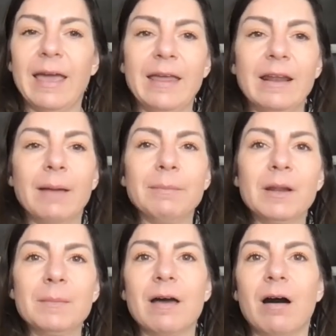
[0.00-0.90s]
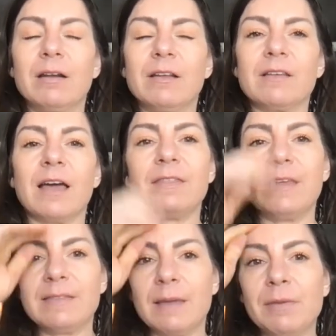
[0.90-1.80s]
and I'm going to be honest, I
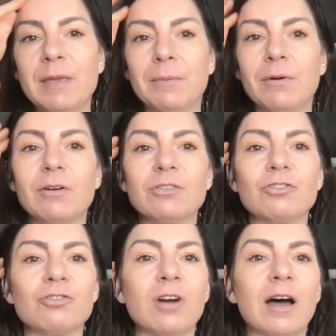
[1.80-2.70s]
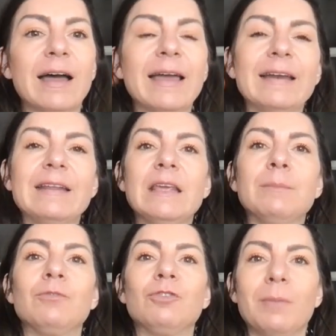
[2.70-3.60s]
think that people try and
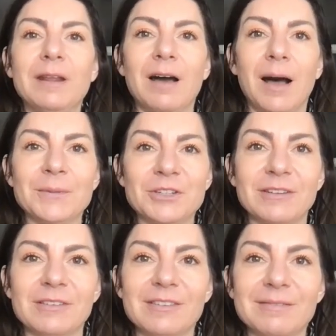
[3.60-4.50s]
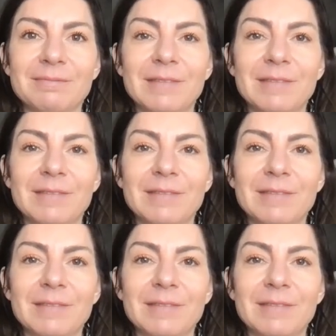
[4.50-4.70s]
keep too many options.